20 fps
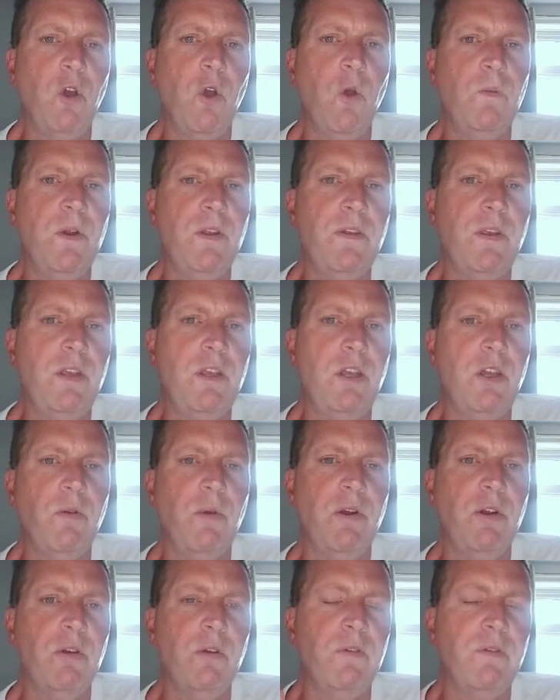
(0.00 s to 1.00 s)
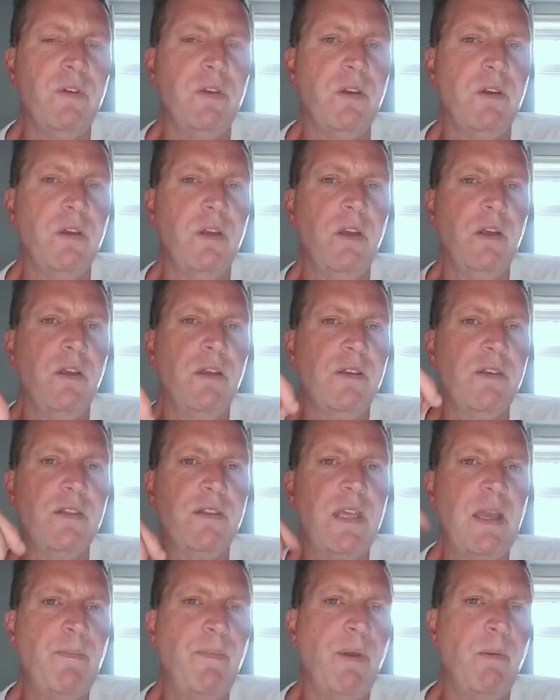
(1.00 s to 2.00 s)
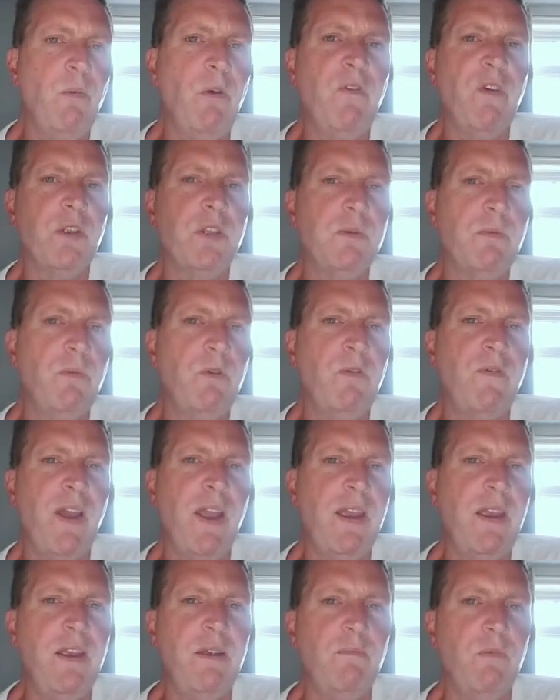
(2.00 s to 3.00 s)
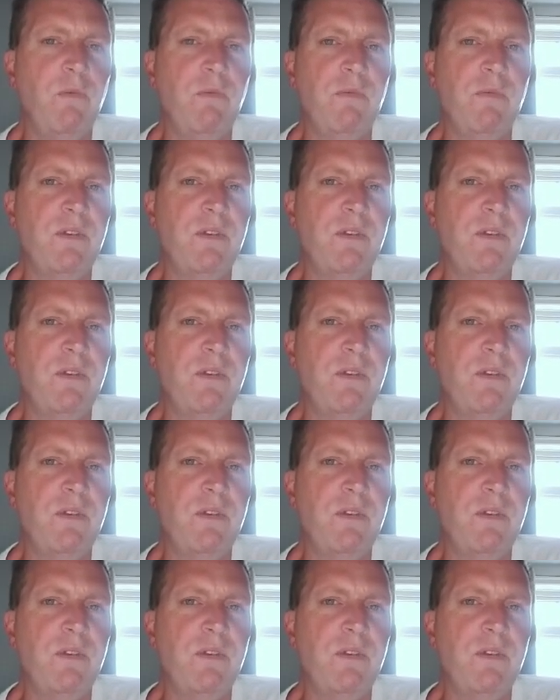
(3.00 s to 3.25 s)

opening that you're going over, skip it, move on to move 8,